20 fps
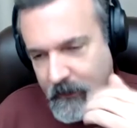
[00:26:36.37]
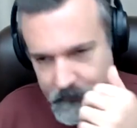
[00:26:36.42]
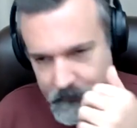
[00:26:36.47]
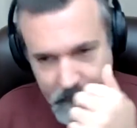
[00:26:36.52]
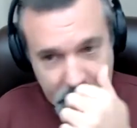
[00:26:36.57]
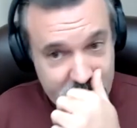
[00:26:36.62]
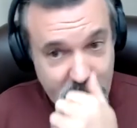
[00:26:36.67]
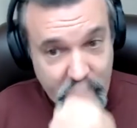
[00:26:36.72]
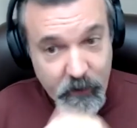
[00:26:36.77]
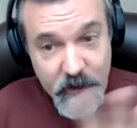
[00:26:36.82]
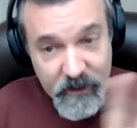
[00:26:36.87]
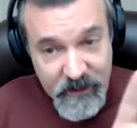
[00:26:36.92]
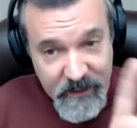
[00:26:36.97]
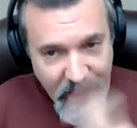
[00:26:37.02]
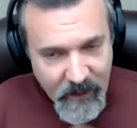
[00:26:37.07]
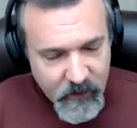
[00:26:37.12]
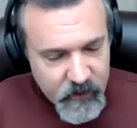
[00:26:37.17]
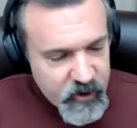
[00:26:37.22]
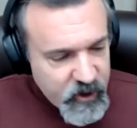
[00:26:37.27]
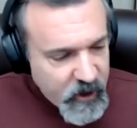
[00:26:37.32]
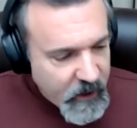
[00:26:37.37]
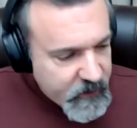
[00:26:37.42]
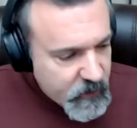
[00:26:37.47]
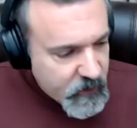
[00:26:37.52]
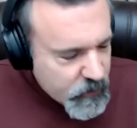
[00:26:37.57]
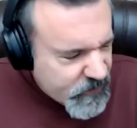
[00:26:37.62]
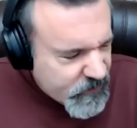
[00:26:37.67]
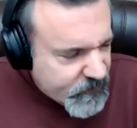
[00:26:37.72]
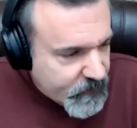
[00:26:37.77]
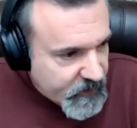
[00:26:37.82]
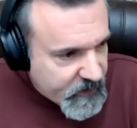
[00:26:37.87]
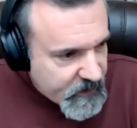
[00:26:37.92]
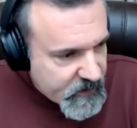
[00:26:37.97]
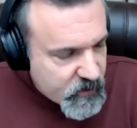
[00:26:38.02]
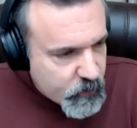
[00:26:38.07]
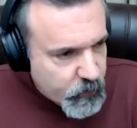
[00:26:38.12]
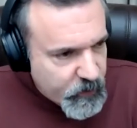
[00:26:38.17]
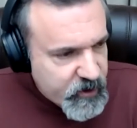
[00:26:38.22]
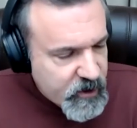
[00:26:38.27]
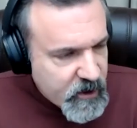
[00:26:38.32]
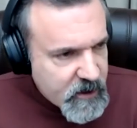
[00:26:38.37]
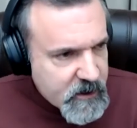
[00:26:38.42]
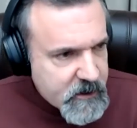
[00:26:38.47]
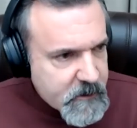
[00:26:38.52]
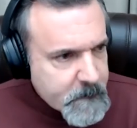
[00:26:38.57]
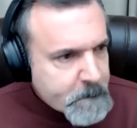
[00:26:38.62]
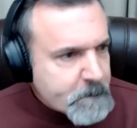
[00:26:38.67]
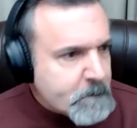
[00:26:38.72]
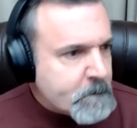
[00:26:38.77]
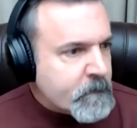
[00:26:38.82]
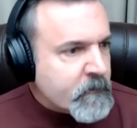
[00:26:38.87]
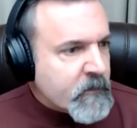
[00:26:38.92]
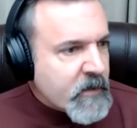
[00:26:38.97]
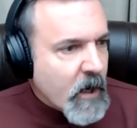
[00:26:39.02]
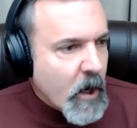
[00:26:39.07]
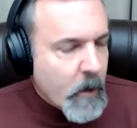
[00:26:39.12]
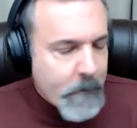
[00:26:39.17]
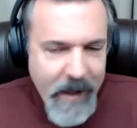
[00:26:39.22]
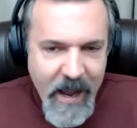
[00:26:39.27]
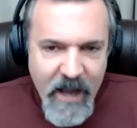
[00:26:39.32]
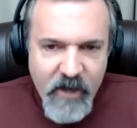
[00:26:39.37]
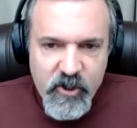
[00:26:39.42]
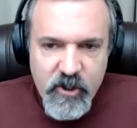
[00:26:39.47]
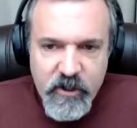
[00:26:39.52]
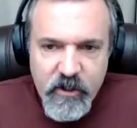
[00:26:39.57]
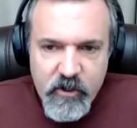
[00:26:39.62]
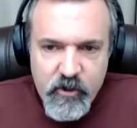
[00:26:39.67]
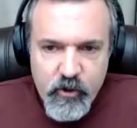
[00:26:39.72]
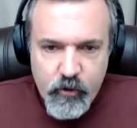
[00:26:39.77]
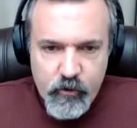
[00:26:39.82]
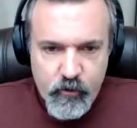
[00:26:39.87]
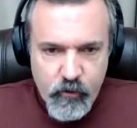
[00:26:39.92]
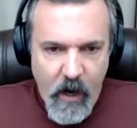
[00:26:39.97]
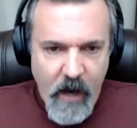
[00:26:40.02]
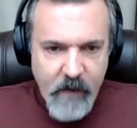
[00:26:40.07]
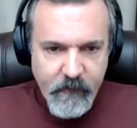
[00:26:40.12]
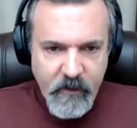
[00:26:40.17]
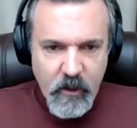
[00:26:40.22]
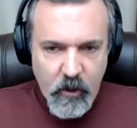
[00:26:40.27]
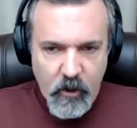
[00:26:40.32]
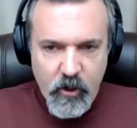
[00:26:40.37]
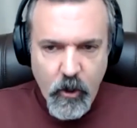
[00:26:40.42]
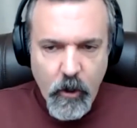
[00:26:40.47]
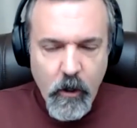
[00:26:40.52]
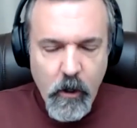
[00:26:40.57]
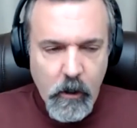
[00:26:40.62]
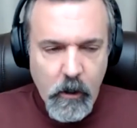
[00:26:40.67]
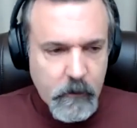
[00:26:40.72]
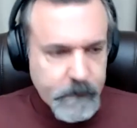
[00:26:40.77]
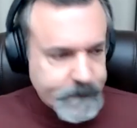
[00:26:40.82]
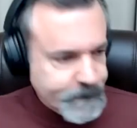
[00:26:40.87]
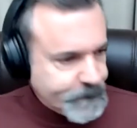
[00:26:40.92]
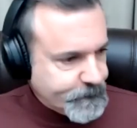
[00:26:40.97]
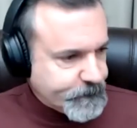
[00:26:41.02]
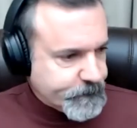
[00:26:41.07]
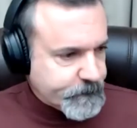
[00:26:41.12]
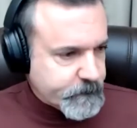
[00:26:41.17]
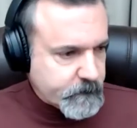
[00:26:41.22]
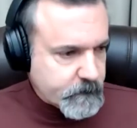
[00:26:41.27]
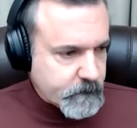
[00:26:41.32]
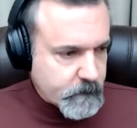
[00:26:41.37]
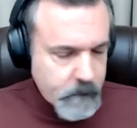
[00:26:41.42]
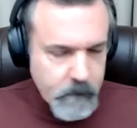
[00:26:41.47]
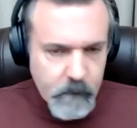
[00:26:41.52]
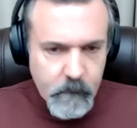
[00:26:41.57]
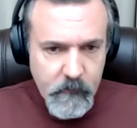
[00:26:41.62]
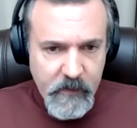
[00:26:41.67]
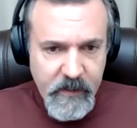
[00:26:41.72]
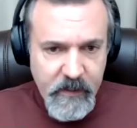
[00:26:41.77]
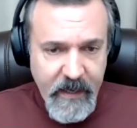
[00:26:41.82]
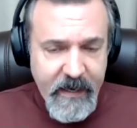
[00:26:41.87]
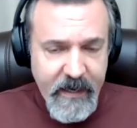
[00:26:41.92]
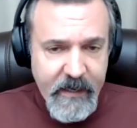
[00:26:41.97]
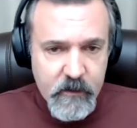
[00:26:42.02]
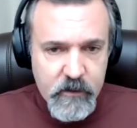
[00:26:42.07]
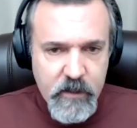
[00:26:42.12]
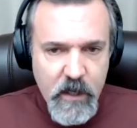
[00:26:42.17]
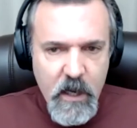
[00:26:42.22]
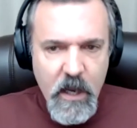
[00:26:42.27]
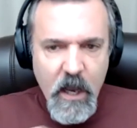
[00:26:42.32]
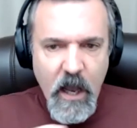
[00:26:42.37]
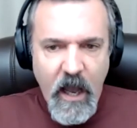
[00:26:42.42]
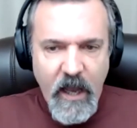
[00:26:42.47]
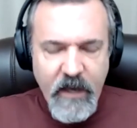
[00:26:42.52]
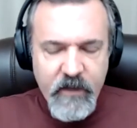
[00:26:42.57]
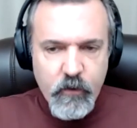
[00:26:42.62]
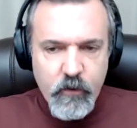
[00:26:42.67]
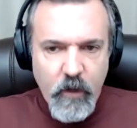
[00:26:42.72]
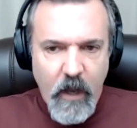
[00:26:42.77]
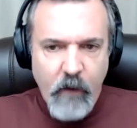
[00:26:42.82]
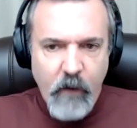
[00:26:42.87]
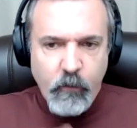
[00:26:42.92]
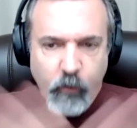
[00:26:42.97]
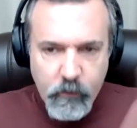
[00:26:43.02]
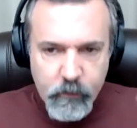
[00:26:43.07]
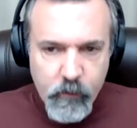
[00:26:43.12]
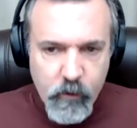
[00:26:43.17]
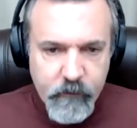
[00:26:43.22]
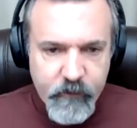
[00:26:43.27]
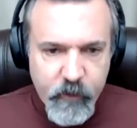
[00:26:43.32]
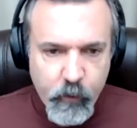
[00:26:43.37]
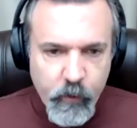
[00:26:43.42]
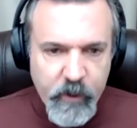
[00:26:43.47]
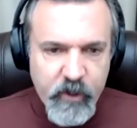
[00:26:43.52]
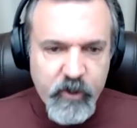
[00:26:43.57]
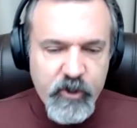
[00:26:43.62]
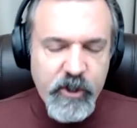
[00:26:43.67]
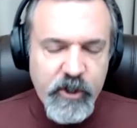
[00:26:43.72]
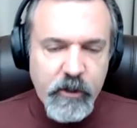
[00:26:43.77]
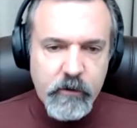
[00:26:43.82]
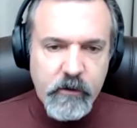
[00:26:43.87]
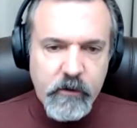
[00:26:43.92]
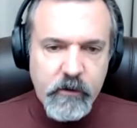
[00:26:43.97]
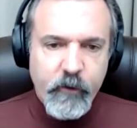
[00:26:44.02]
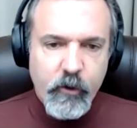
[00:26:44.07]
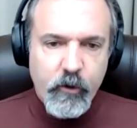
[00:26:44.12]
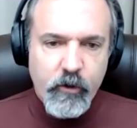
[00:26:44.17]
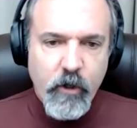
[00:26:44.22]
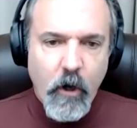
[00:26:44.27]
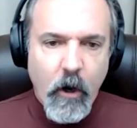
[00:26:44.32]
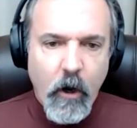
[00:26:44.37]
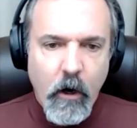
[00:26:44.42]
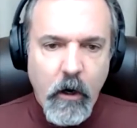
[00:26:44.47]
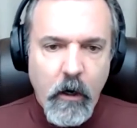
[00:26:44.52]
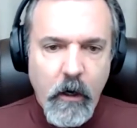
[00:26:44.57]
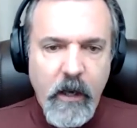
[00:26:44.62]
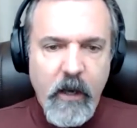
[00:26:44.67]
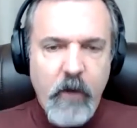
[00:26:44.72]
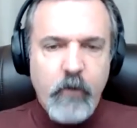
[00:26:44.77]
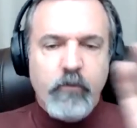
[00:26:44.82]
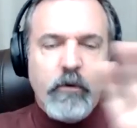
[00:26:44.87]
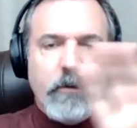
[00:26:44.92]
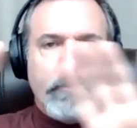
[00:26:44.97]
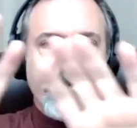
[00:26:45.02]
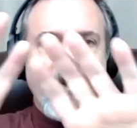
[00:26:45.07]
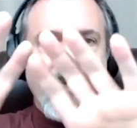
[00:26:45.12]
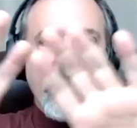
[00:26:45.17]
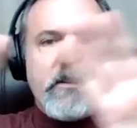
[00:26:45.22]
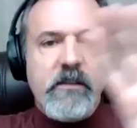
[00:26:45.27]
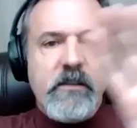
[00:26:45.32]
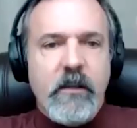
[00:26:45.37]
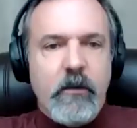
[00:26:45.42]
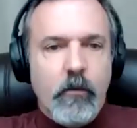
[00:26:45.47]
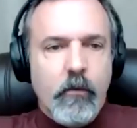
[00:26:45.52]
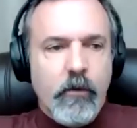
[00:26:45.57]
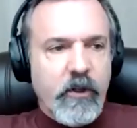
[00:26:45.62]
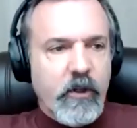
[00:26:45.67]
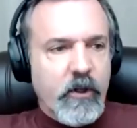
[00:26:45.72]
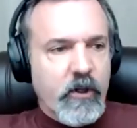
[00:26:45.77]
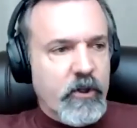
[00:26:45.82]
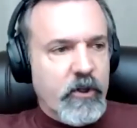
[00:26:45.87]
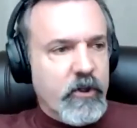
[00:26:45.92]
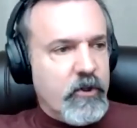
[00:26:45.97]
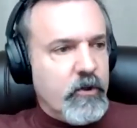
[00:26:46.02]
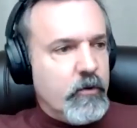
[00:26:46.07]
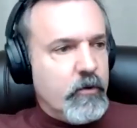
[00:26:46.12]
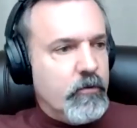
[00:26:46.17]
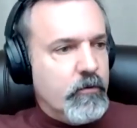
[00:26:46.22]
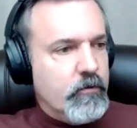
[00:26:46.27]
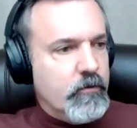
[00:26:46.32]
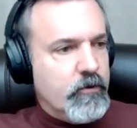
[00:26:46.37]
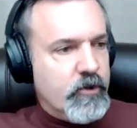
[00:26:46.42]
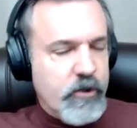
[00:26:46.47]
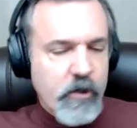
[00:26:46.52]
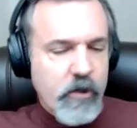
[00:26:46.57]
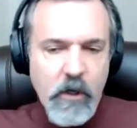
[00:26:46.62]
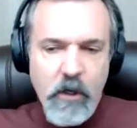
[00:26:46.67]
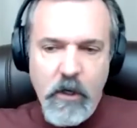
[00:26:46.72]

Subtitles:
There's a good analogy I use for this, which is, imagine that you're driving a car, and I remove the windshield of your car and replace it with a huge